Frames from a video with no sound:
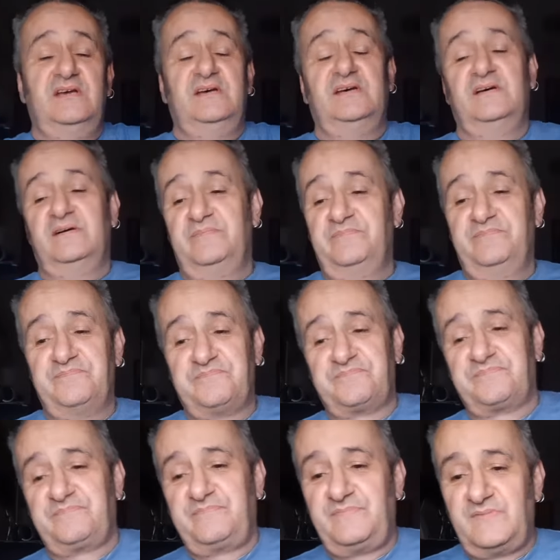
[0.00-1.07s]

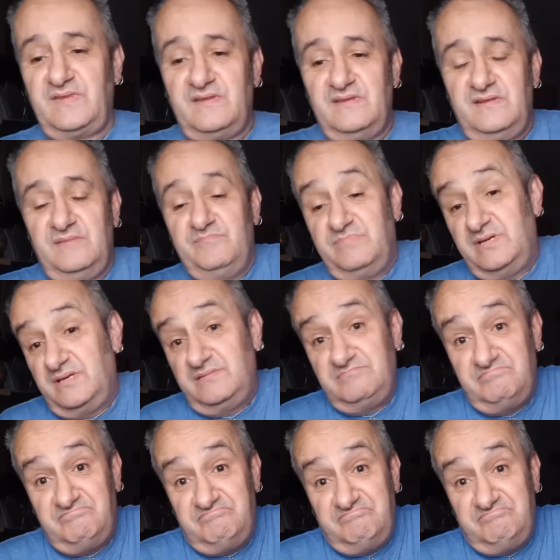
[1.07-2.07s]
But